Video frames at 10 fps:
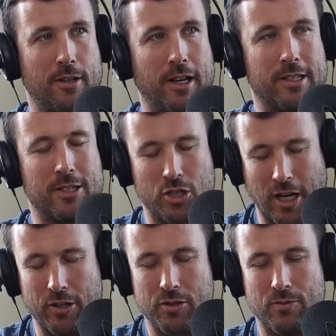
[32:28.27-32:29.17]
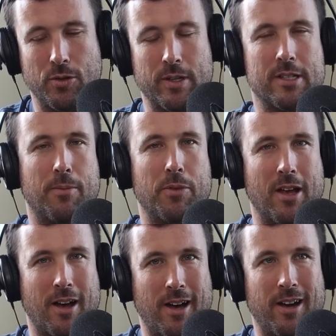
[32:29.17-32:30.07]
It's a challenge of doing something
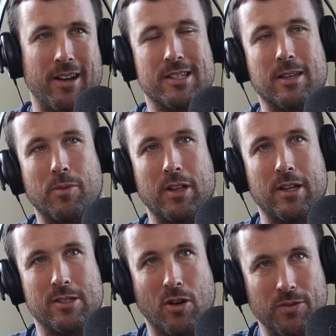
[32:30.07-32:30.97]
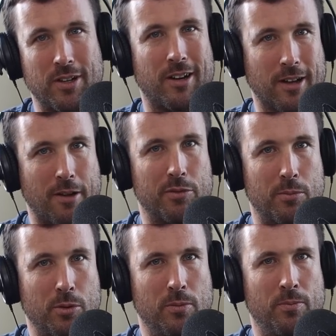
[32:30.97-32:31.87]
hard and something that is often
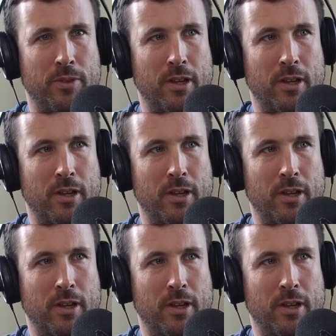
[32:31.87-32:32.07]
uncomfortable.